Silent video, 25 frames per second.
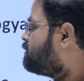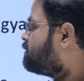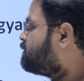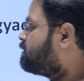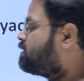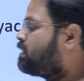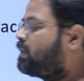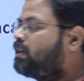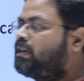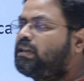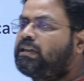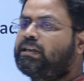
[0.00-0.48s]

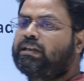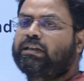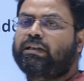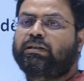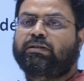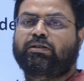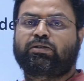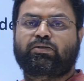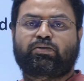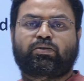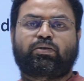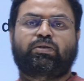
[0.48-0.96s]
study
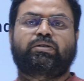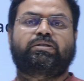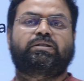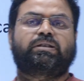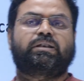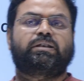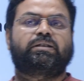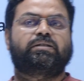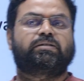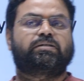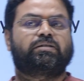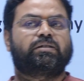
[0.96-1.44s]

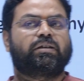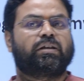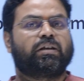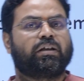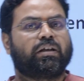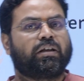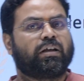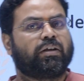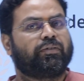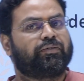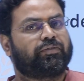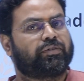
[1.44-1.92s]
resources,
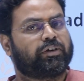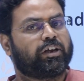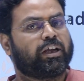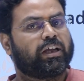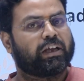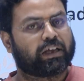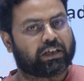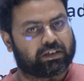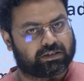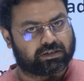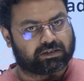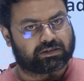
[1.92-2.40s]
free